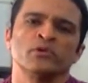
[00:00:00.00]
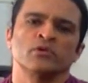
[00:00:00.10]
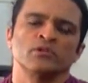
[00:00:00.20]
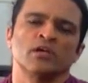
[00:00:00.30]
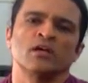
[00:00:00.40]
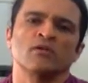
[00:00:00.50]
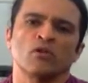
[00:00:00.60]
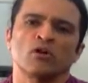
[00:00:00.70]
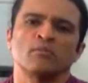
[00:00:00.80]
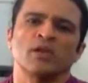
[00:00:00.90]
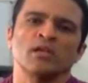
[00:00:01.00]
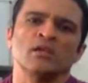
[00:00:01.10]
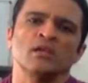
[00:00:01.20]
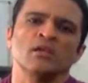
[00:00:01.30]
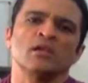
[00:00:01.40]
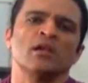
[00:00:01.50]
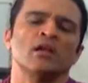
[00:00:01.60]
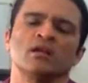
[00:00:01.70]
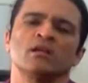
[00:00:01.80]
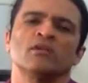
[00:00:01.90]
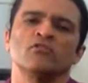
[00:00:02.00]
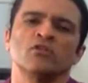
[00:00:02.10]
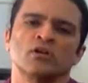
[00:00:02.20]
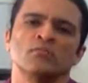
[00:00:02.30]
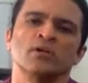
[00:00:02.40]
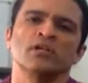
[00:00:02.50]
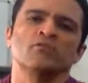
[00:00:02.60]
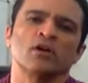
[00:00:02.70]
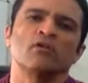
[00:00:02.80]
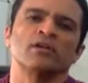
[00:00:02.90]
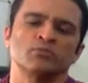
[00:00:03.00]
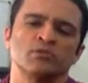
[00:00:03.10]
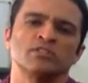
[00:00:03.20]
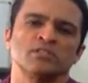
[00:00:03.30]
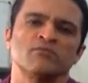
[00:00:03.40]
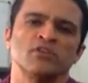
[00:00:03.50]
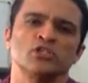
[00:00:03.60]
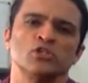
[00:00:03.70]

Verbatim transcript: uh, there are a lot many, can give you a complete workout experience, I'm very